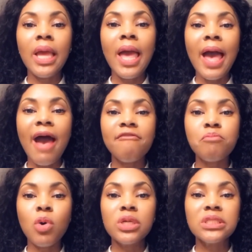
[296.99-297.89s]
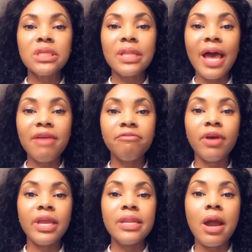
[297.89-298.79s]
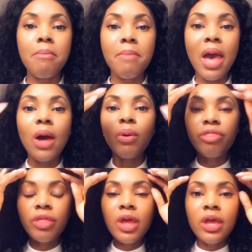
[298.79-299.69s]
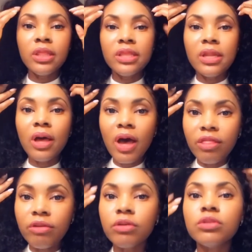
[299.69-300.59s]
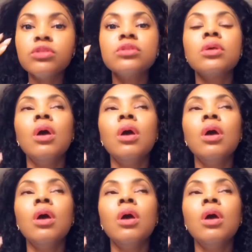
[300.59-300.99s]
have more saliva in our mouth than others.